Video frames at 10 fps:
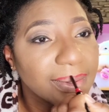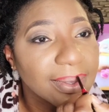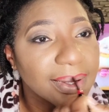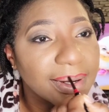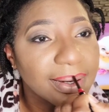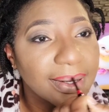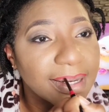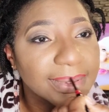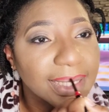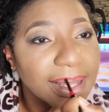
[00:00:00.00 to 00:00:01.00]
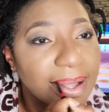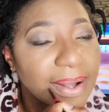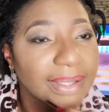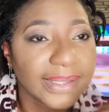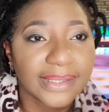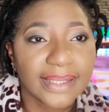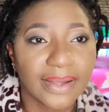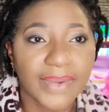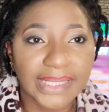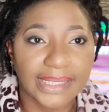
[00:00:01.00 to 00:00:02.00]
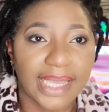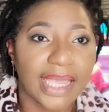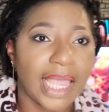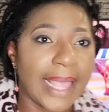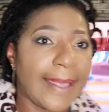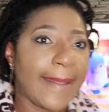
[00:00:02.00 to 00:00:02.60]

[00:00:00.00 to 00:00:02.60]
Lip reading: Mm-hmm. If your lips are hot, they always say,